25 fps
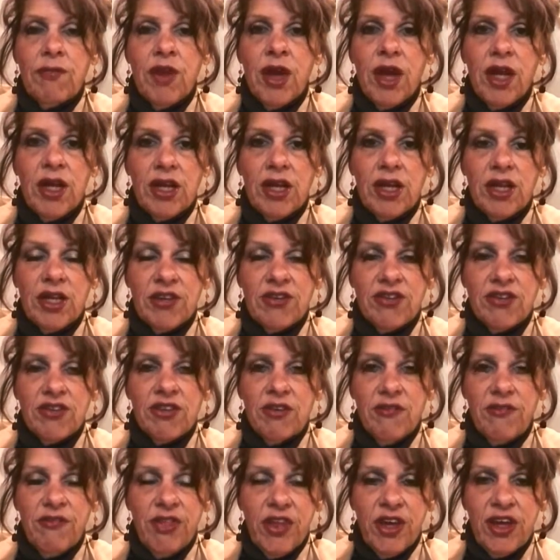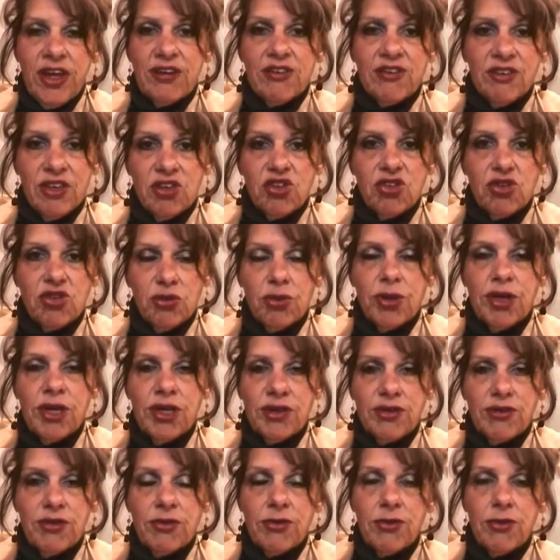a list of things that you
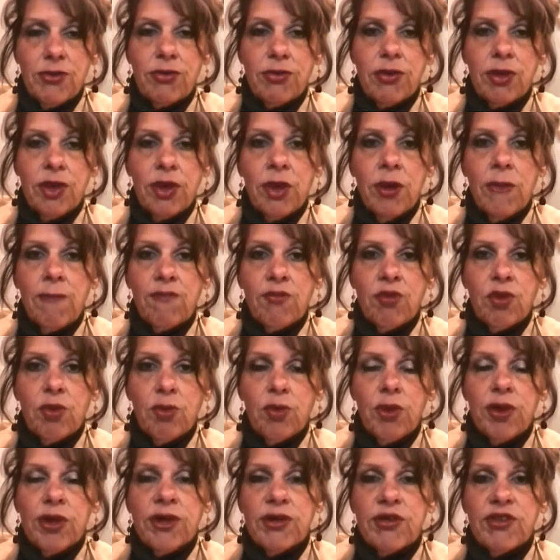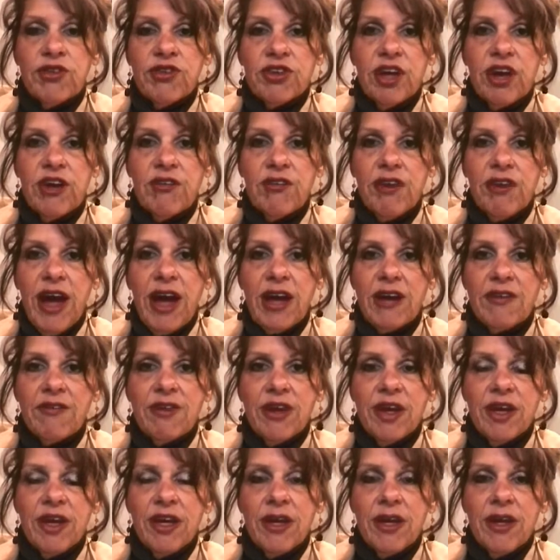can do to work yourself out of
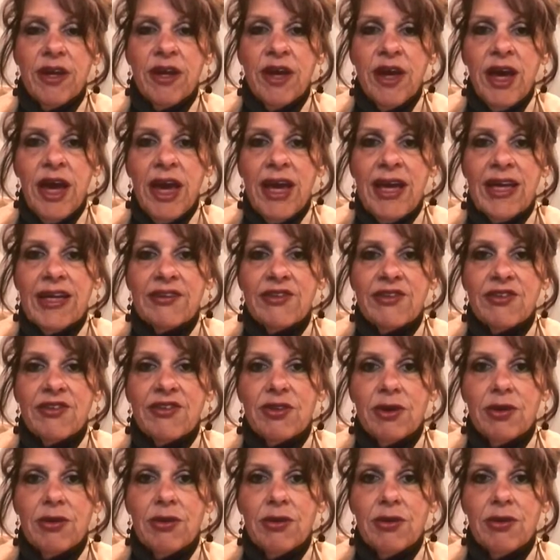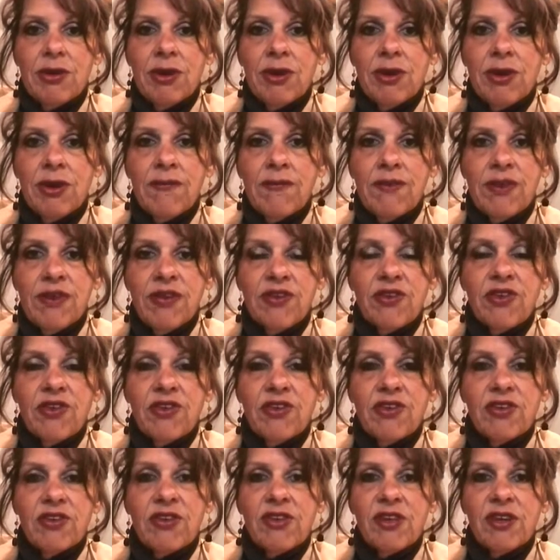it. And so this
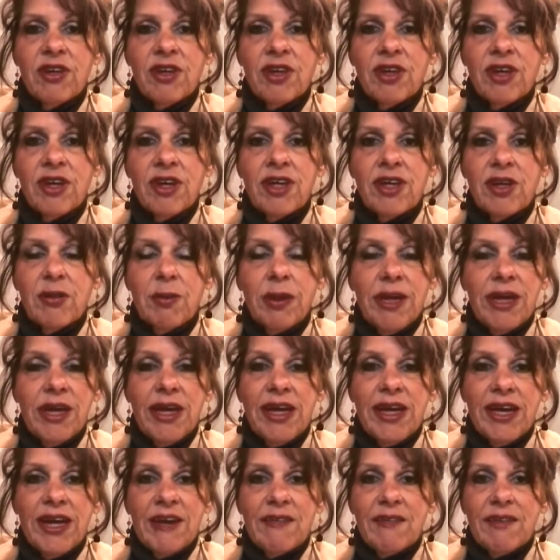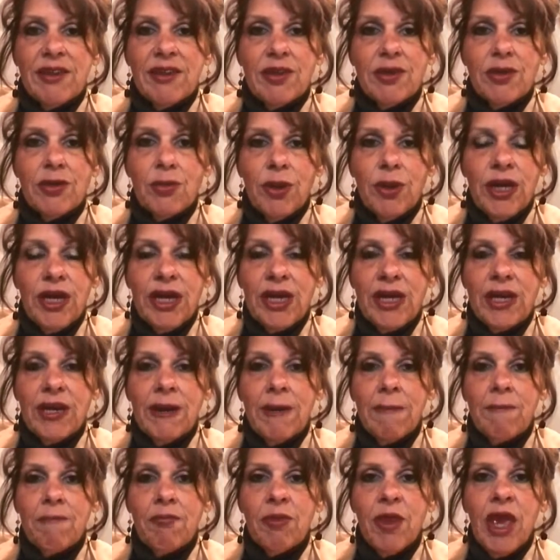is the beginning of a new week.
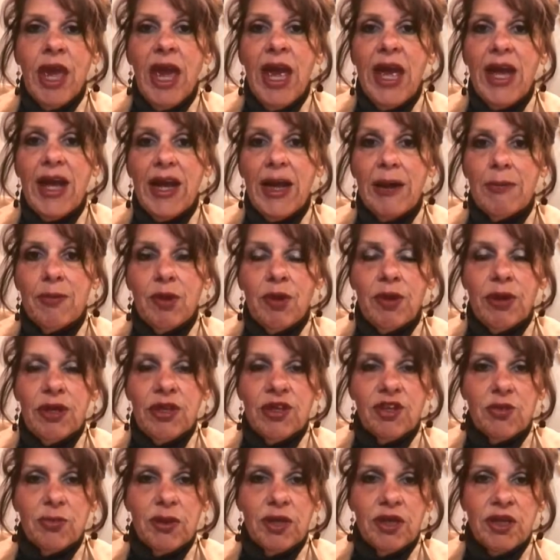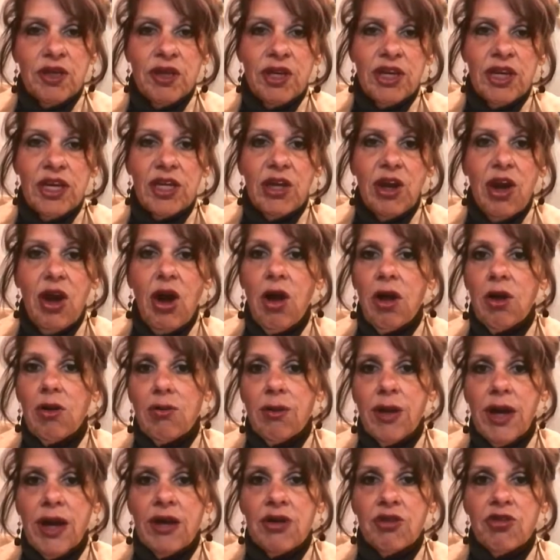And I'm going to be looking all
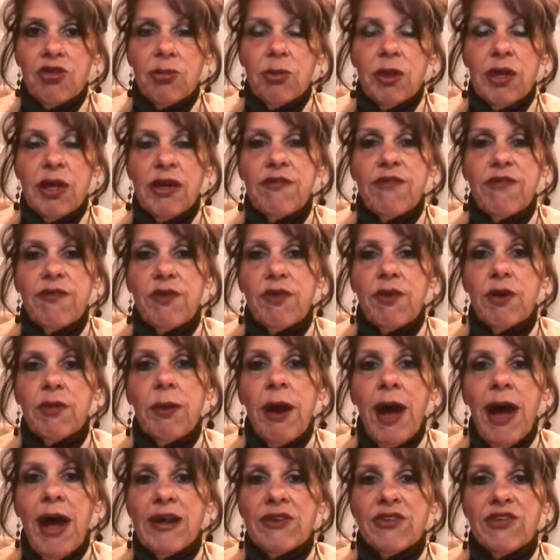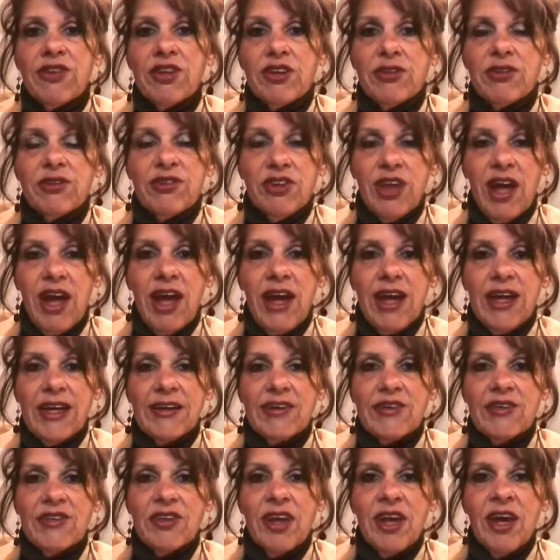around me for positive
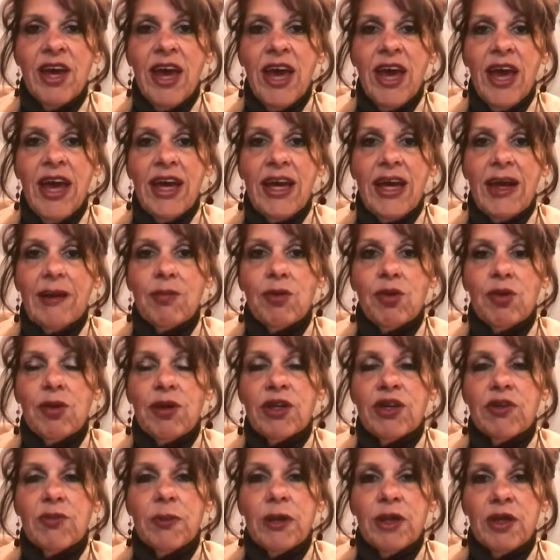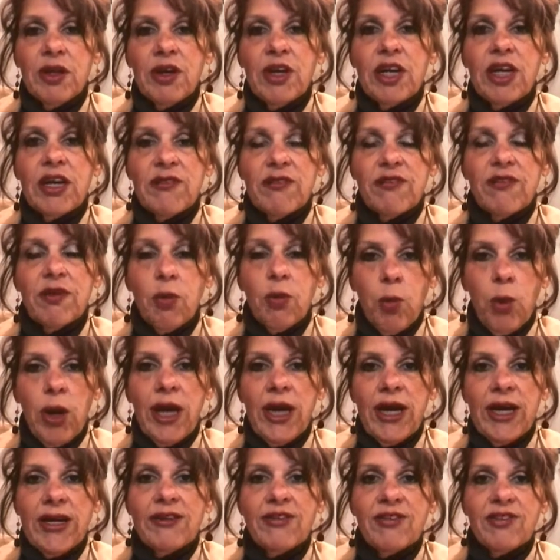signs. And I'm going to be looking for
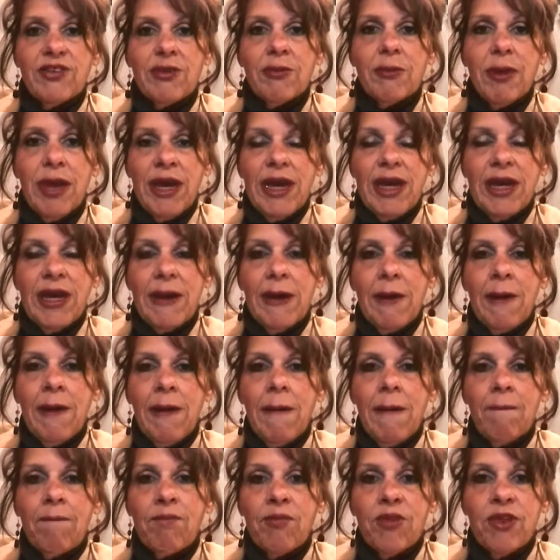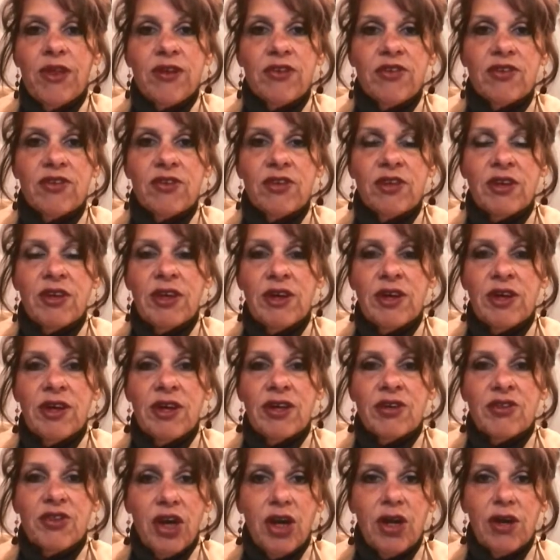ways to make this
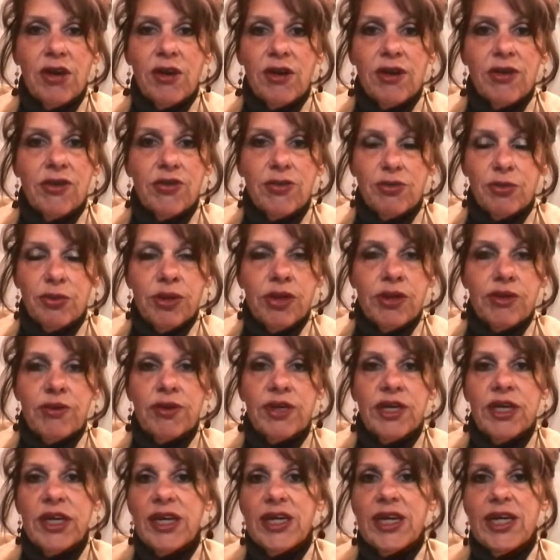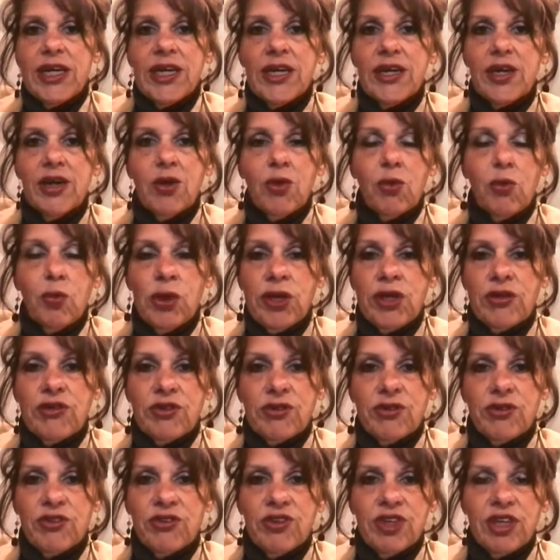dark, dreary
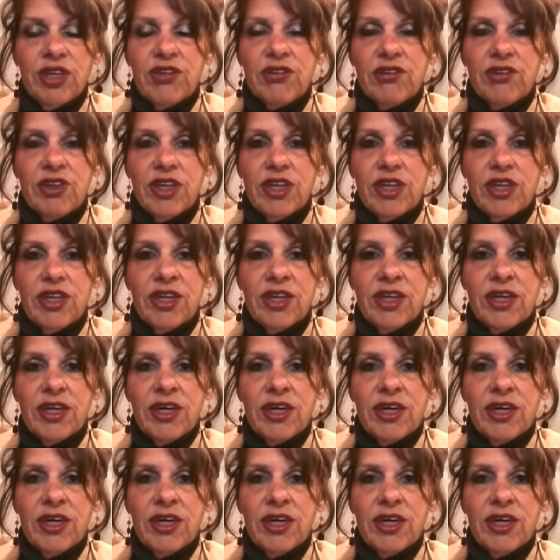winter season